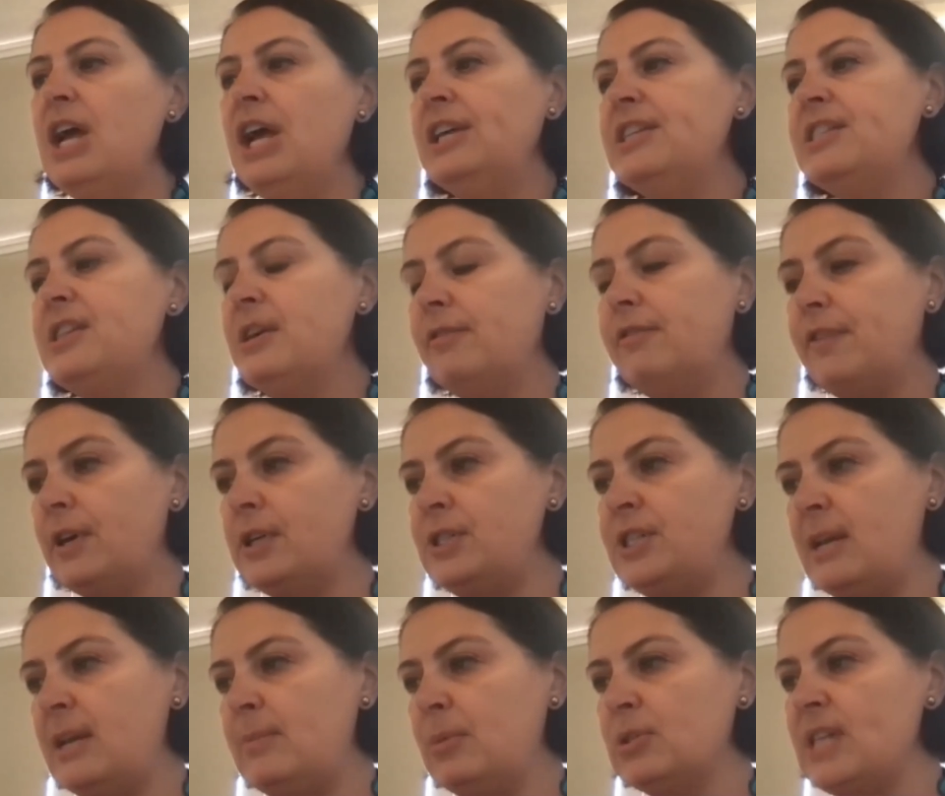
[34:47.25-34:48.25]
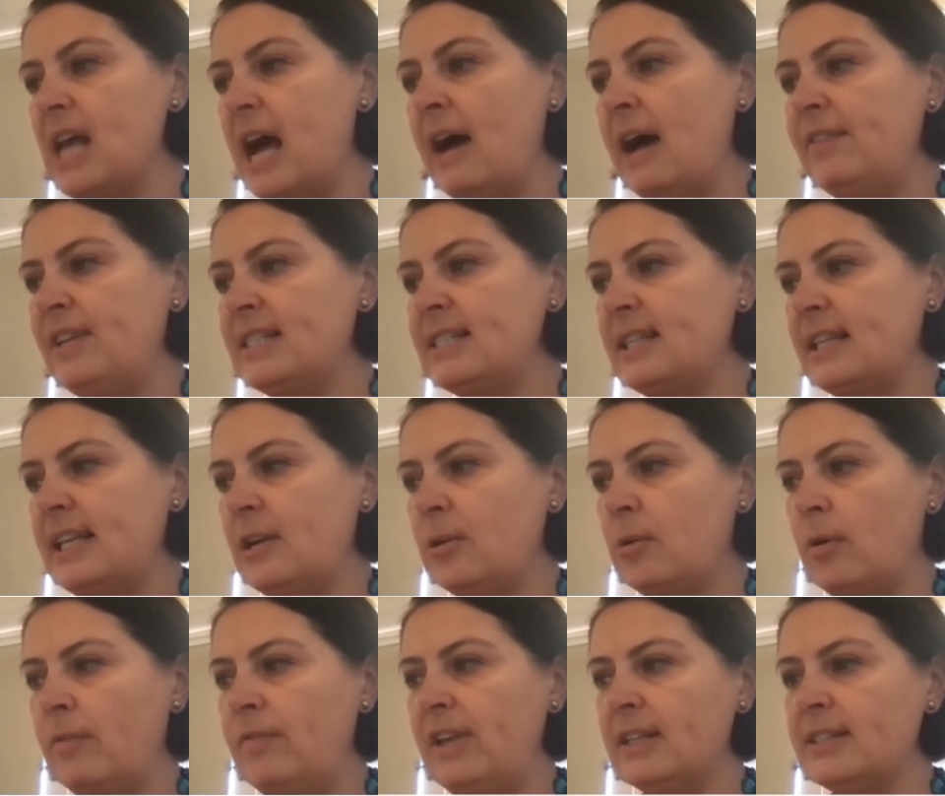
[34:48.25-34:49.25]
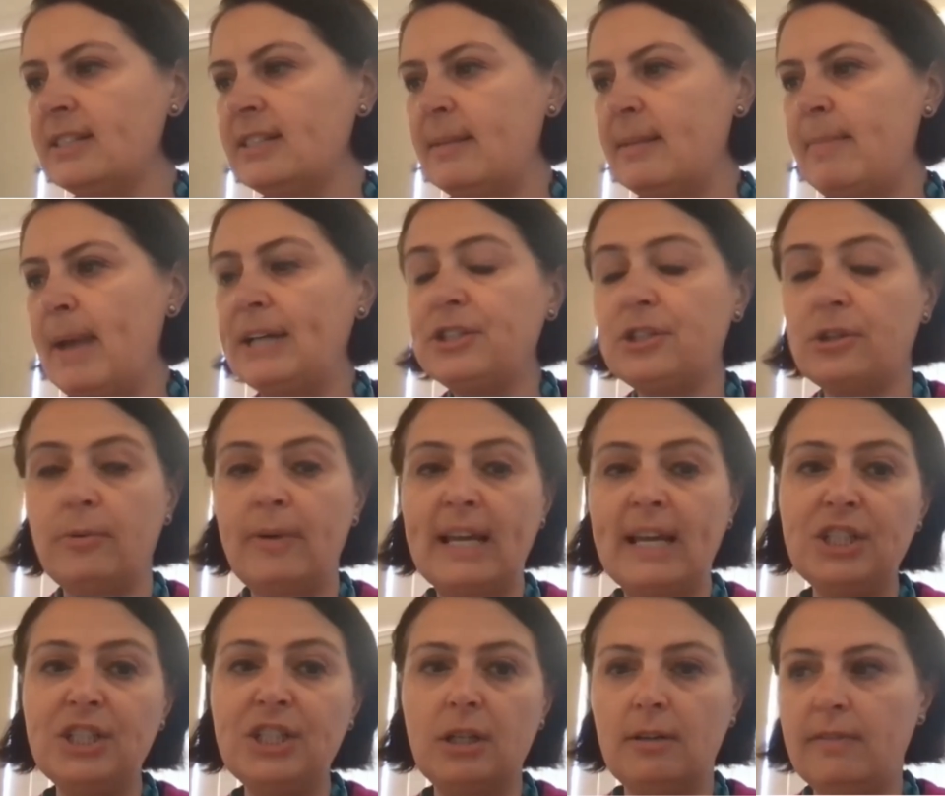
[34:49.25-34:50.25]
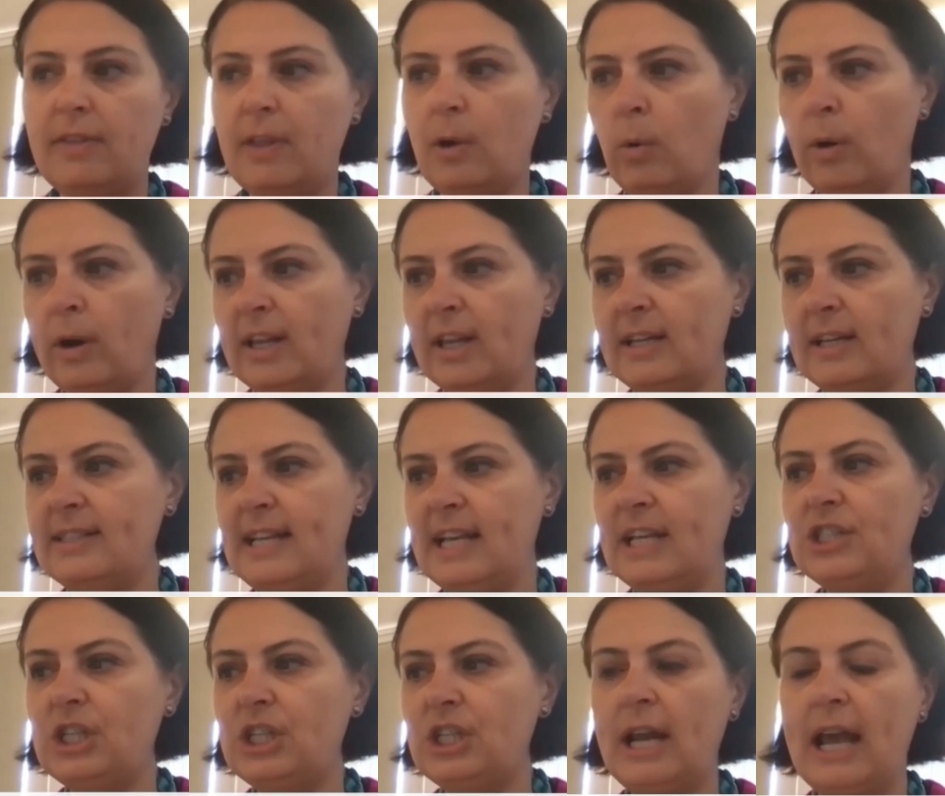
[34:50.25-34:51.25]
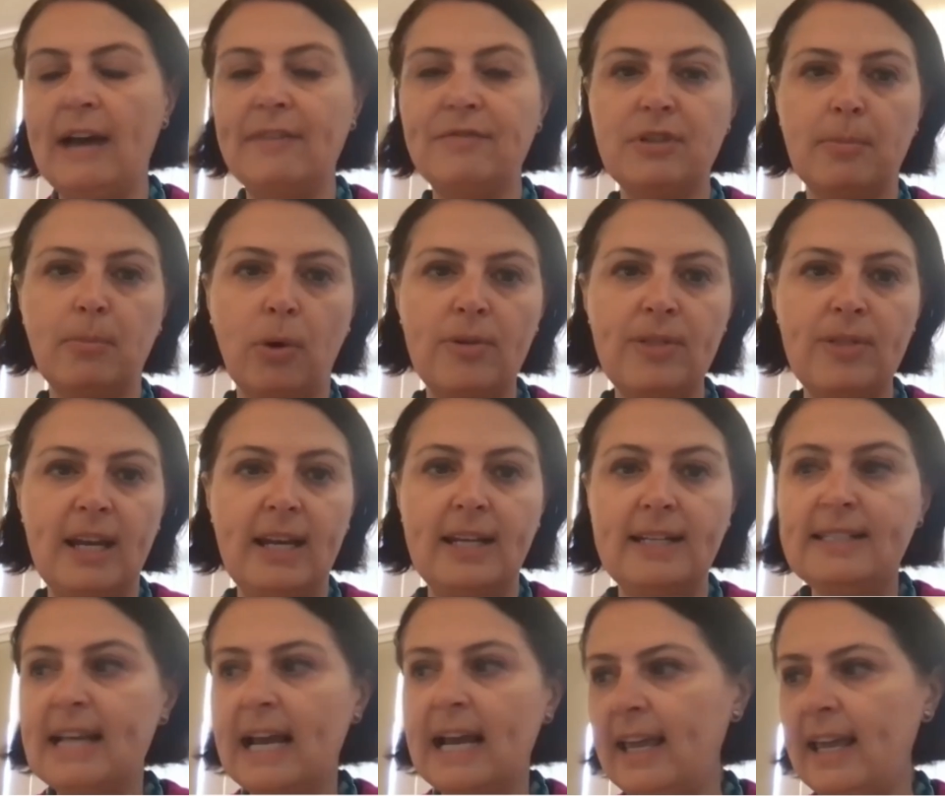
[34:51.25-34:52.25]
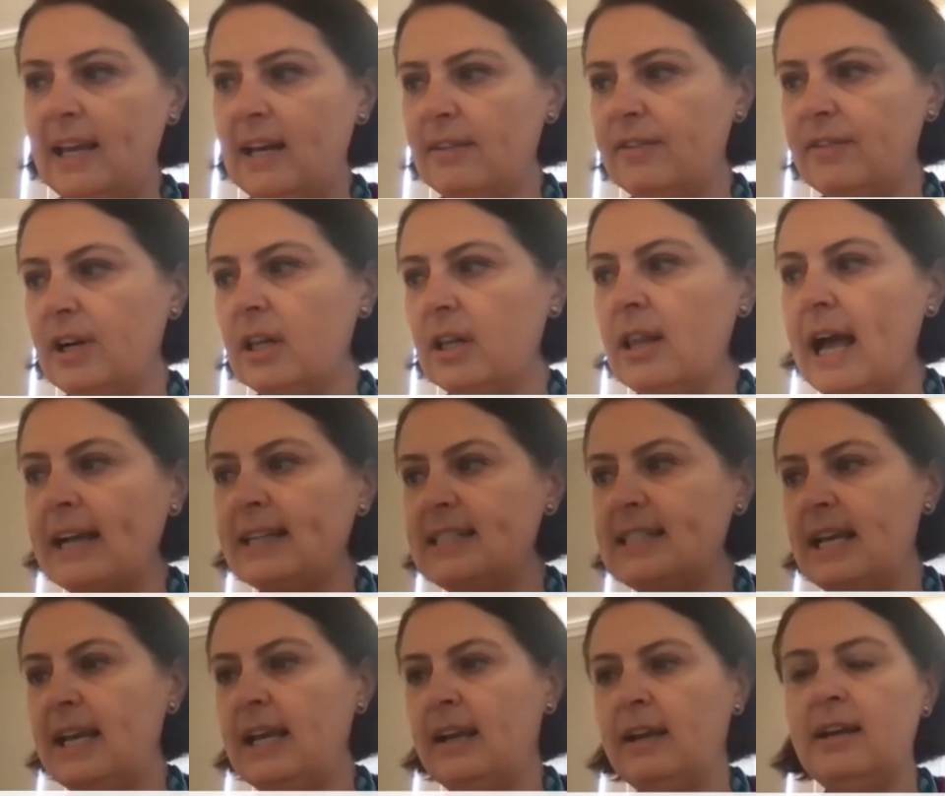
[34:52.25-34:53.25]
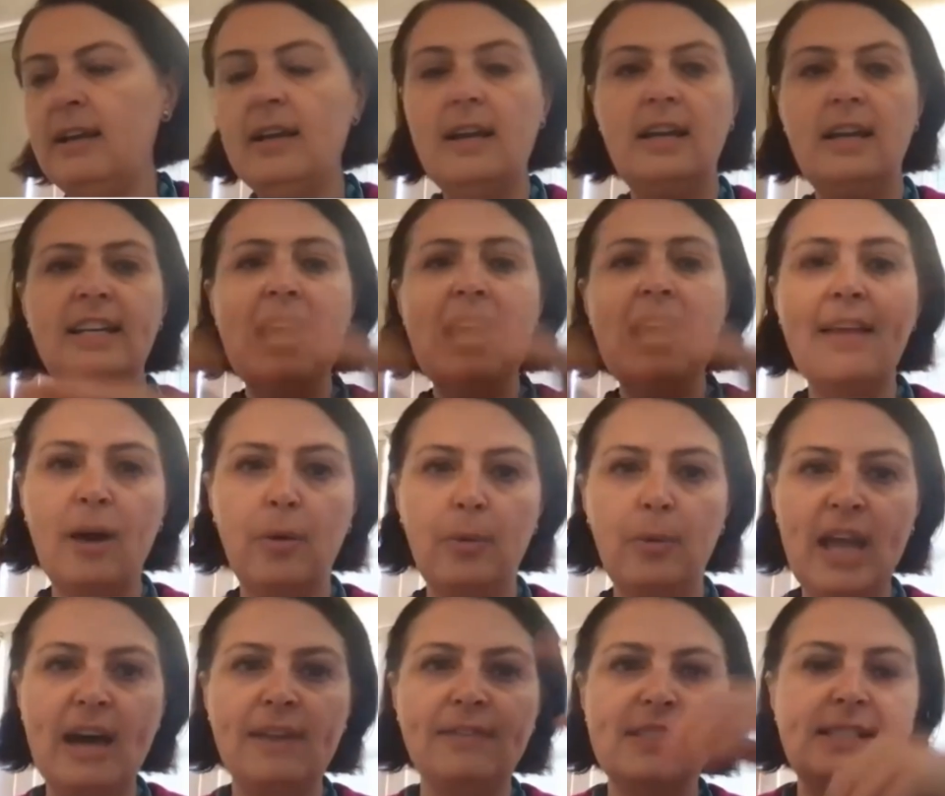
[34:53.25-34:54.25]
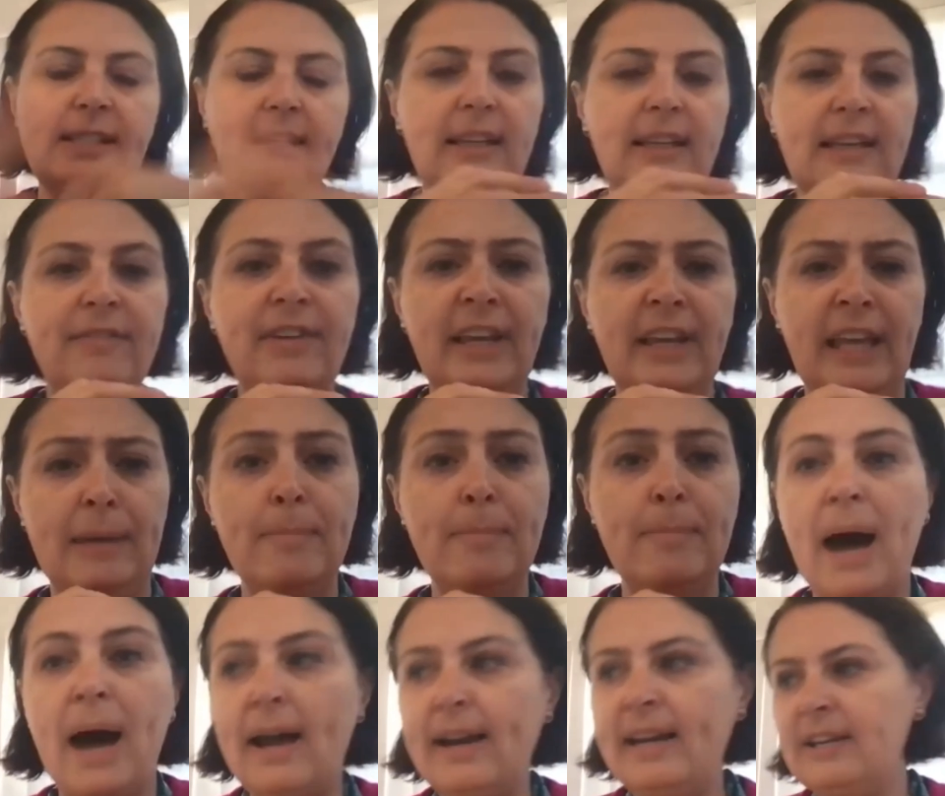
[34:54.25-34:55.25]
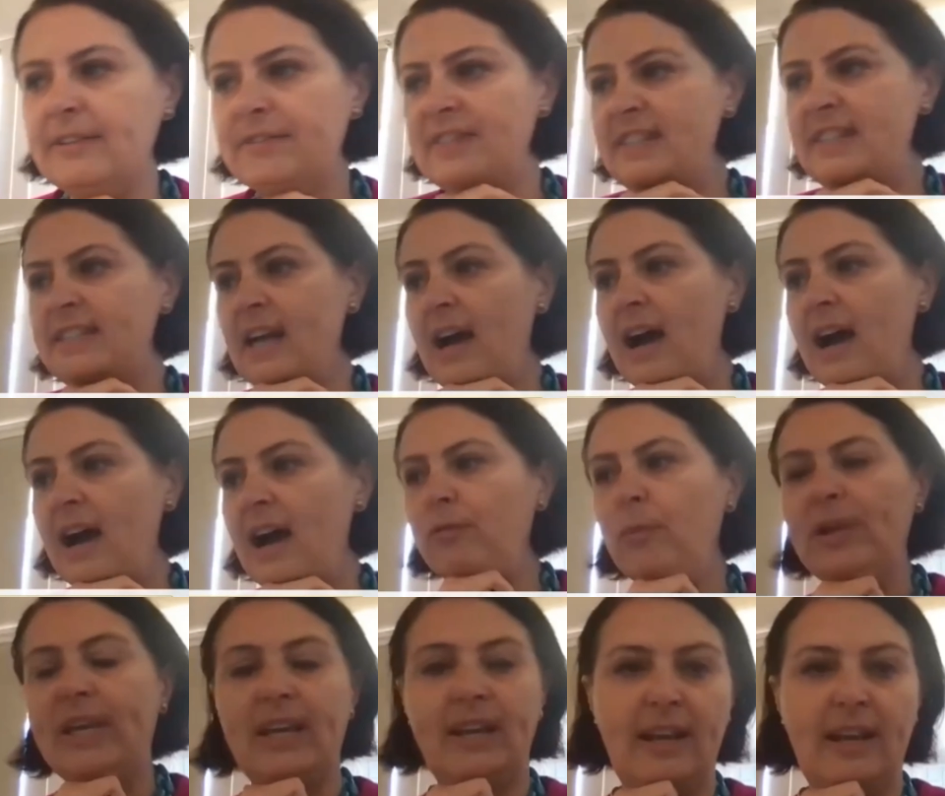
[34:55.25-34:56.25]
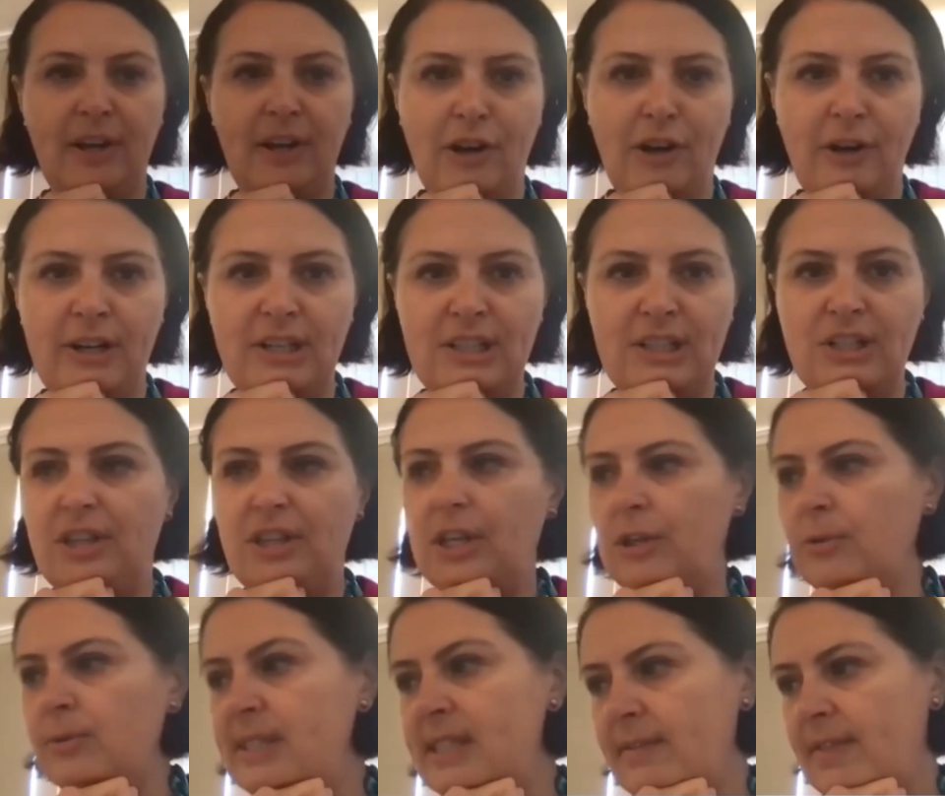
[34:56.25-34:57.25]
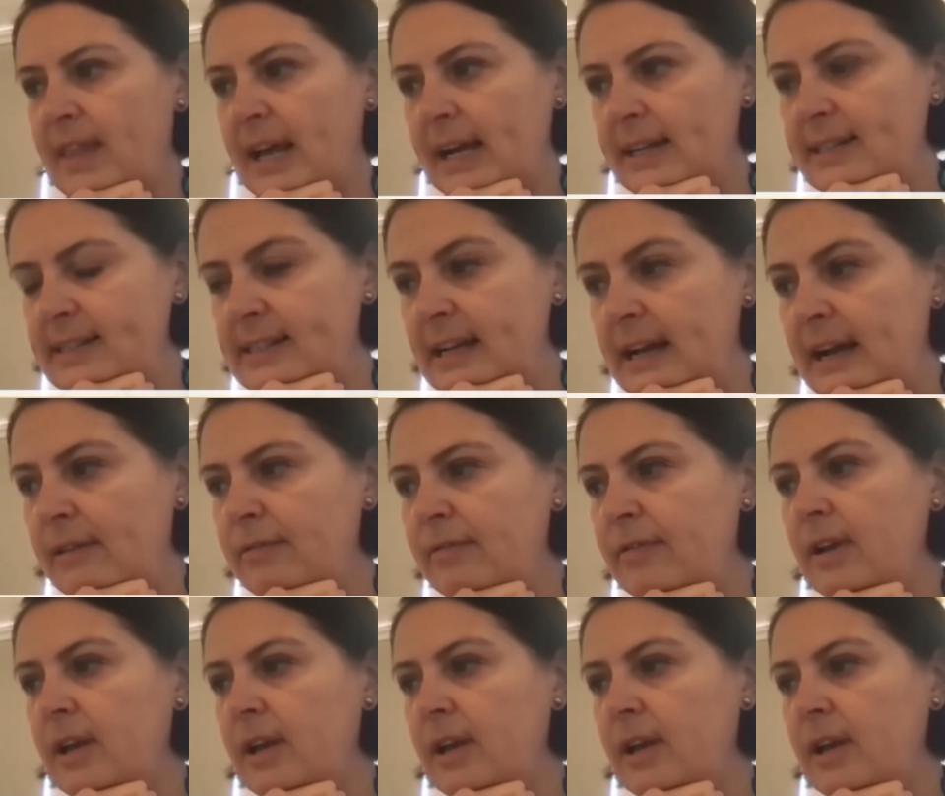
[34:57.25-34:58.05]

So, first and most obviously, it reveals the maturation of the organization after more than a decade of collecting. Now that we have a significant body of stuff, we can encourage the use of that stuff.